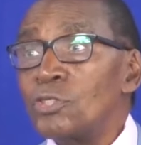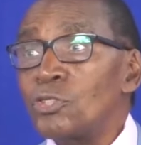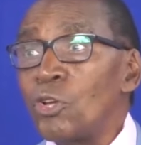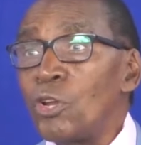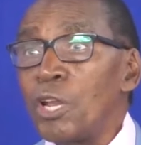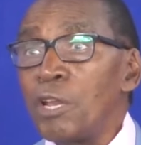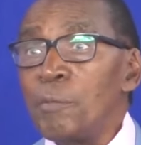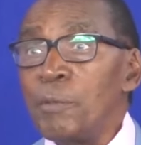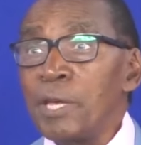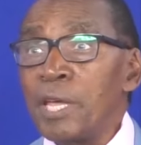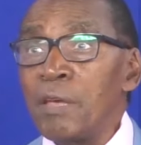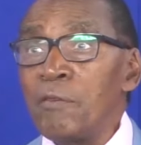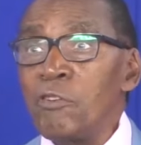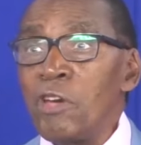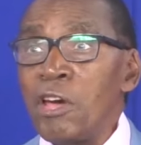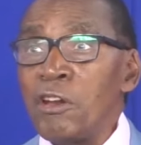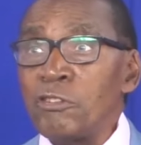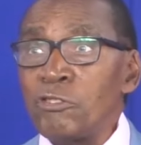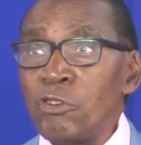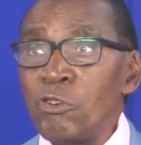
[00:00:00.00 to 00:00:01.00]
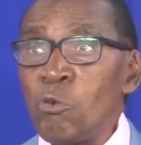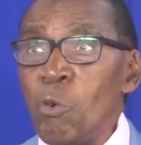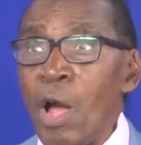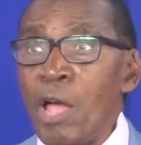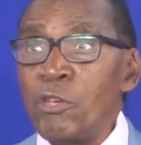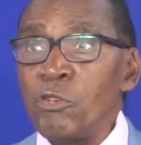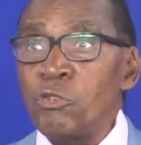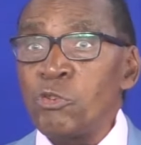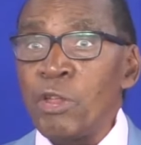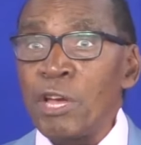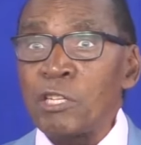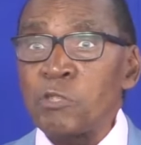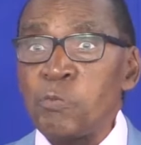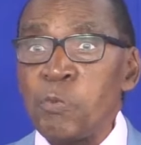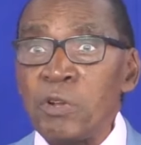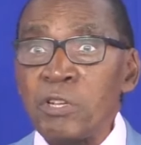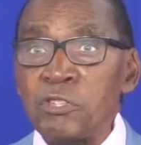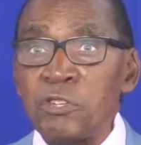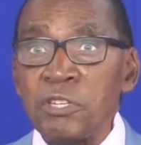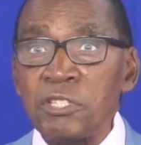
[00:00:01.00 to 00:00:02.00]
So let me give you a reason why you should
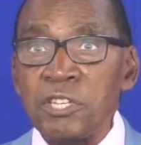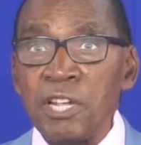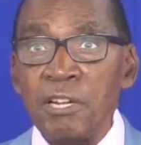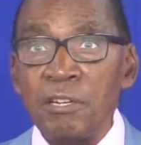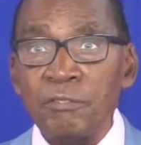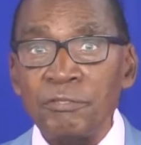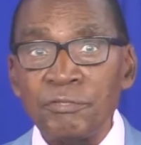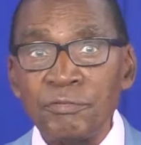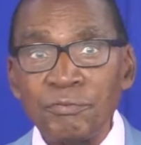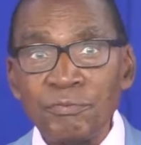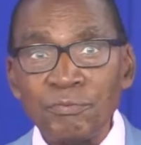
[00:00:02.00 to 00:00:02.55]
express yourself.